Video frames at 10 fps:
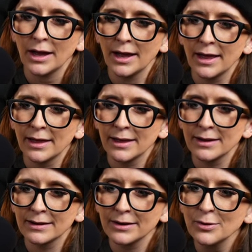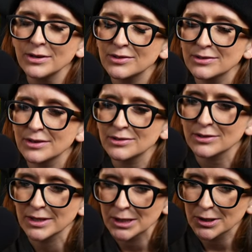And I know it doesn't
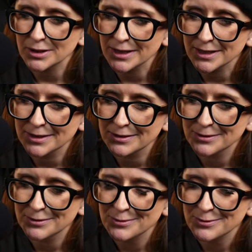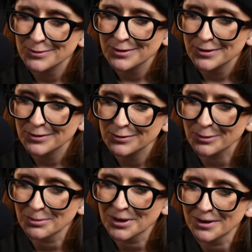necessarily look like it
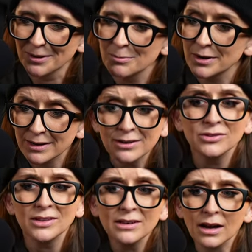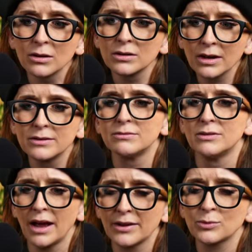from here, but it is thinned out. It
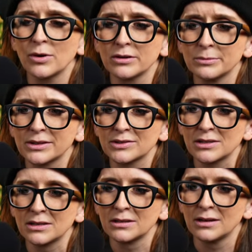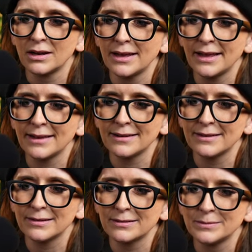has water mixed in,
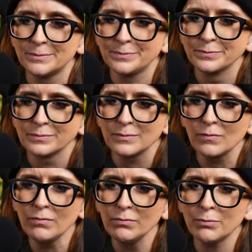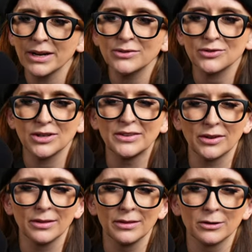and um, but it's it's a
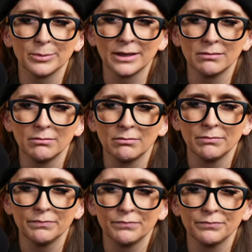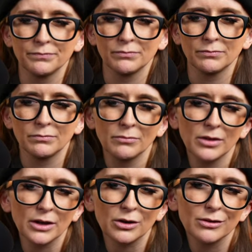little bit
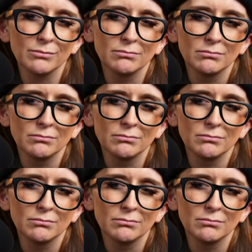thicker